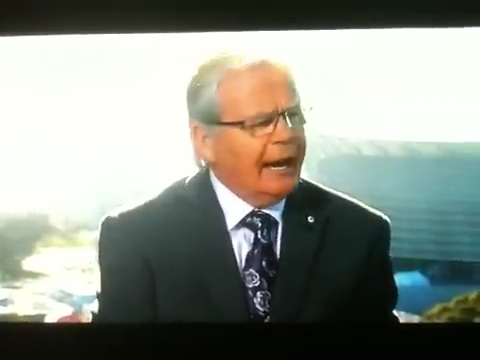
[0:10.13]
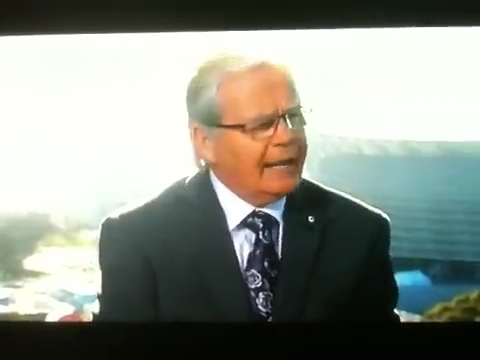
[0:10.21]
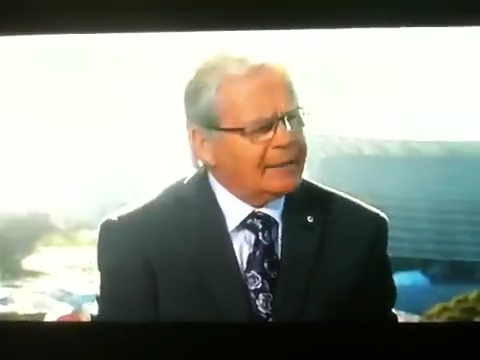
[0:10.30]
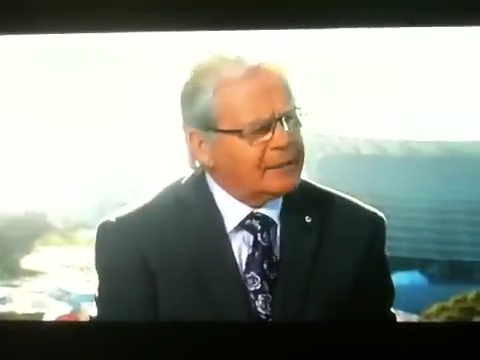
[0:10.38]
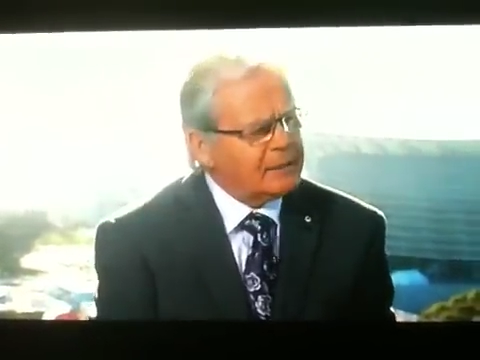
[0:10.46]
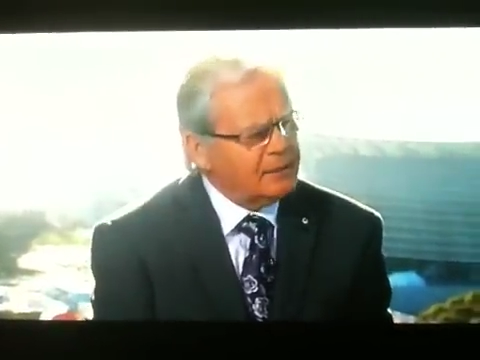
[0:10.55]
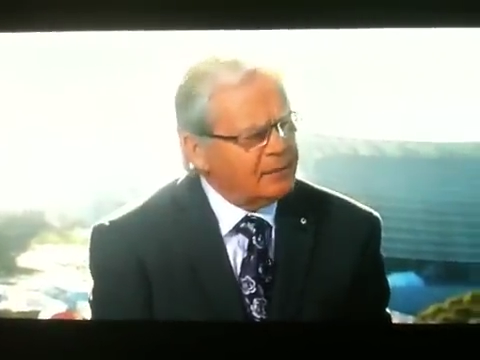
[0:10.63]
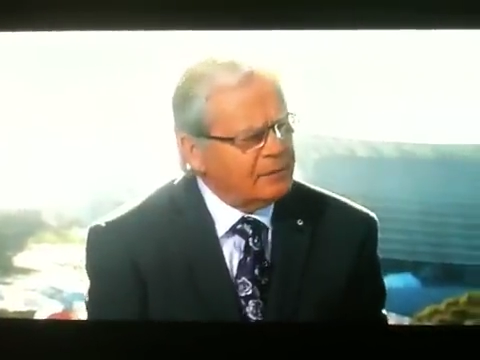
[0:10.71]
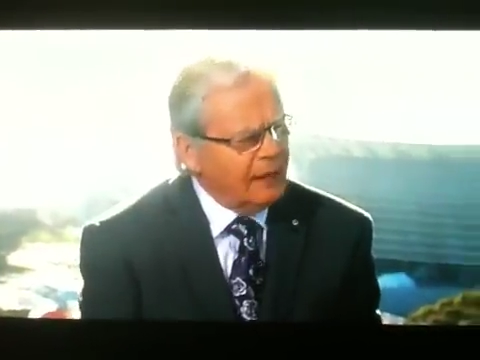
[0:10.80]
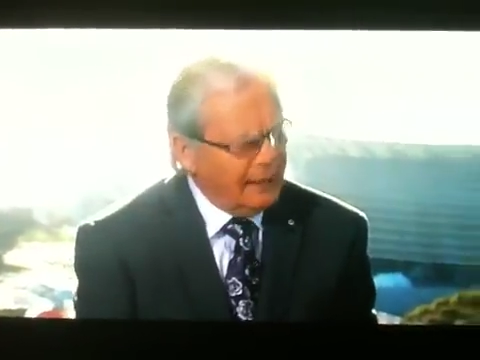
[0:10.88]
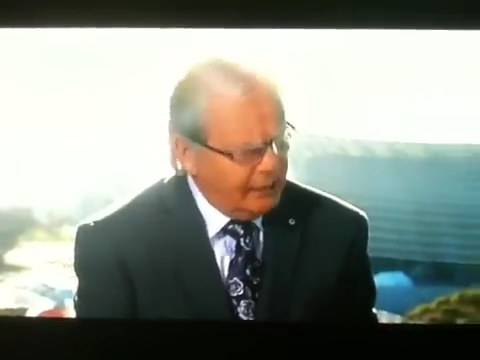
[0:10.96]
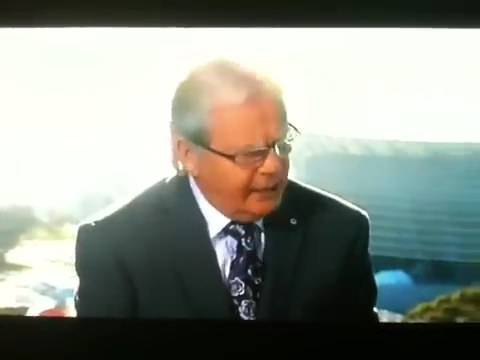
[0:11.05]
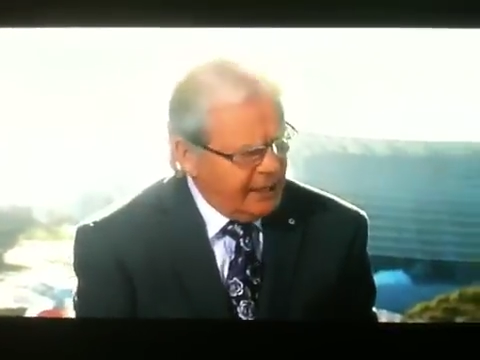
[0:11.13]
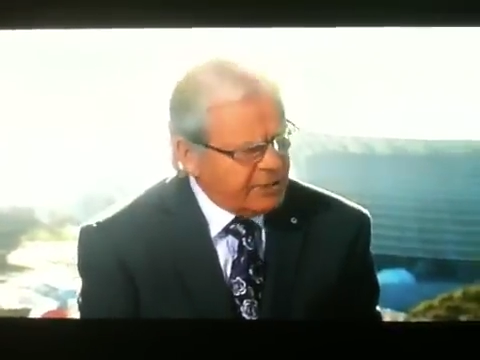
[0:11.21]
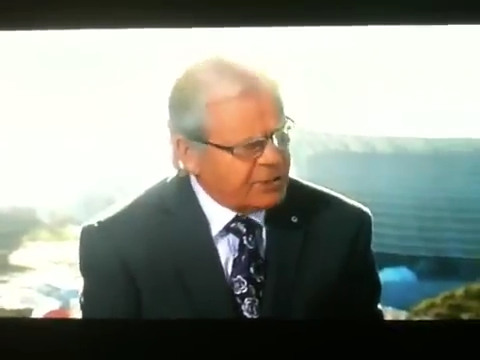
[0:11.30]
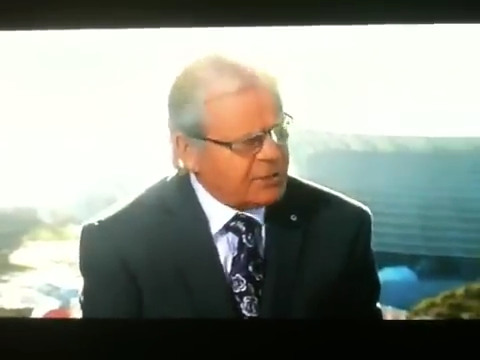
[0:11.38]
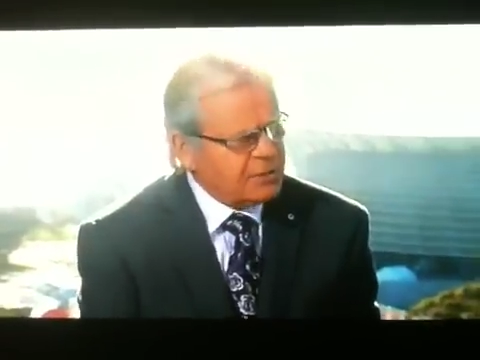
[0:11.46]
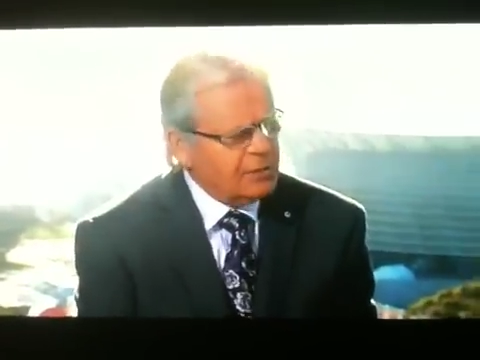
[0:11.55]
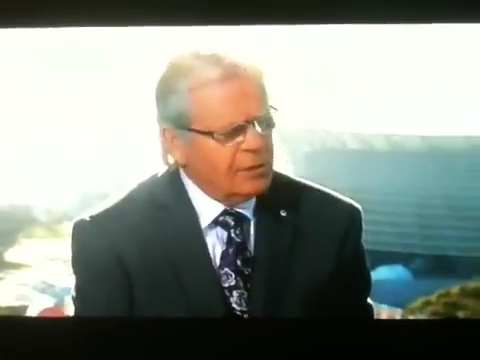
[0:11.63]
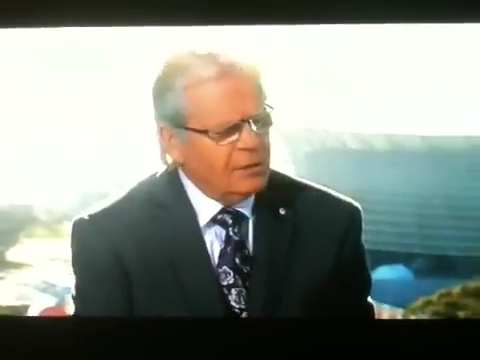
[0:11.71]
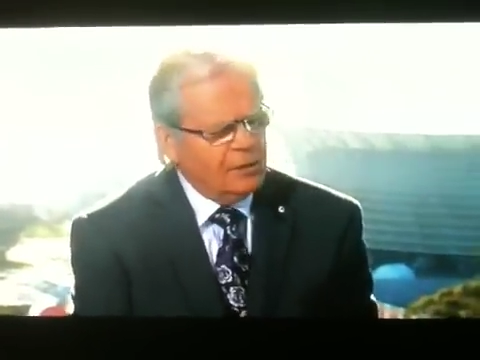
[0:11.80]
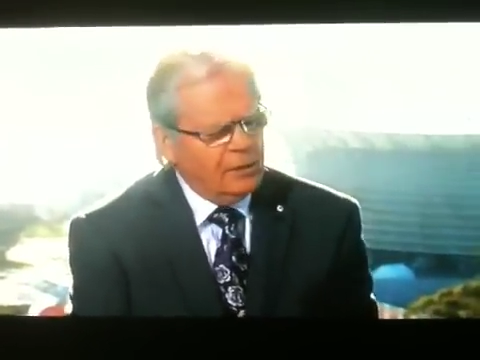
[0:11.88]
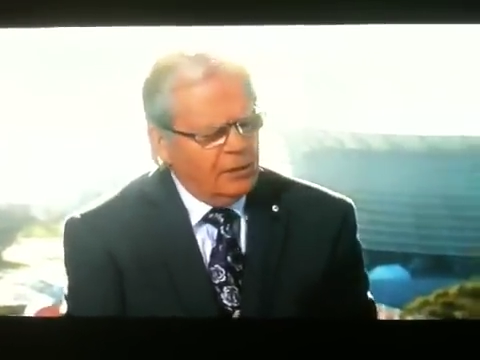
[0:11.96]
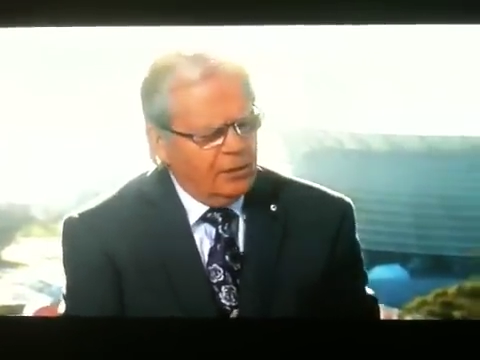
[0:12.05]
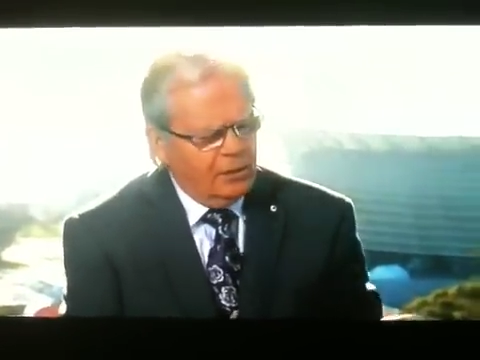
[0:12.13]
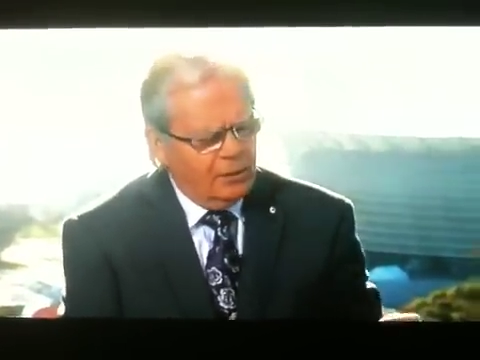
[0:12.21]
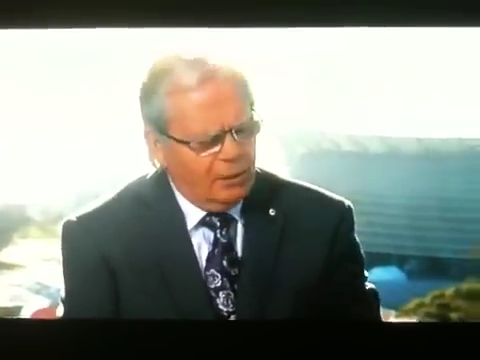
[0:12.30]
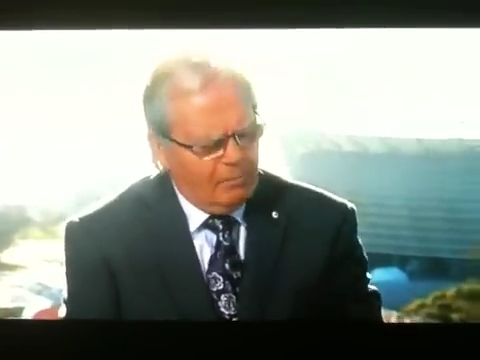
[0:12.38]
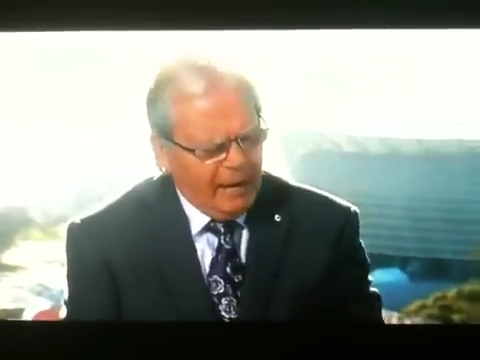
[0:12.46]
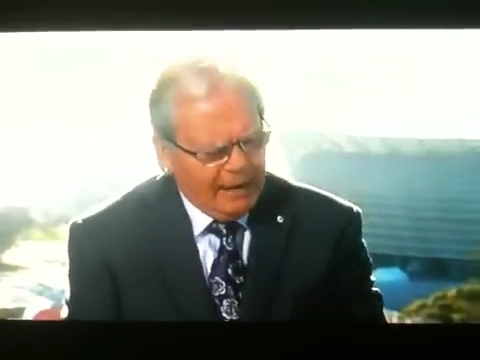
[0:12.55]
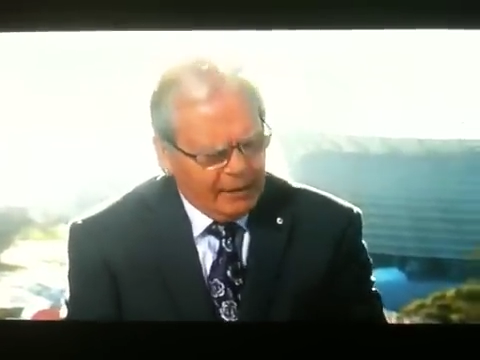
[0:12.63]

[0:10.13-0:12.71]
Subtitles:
at Adidas, the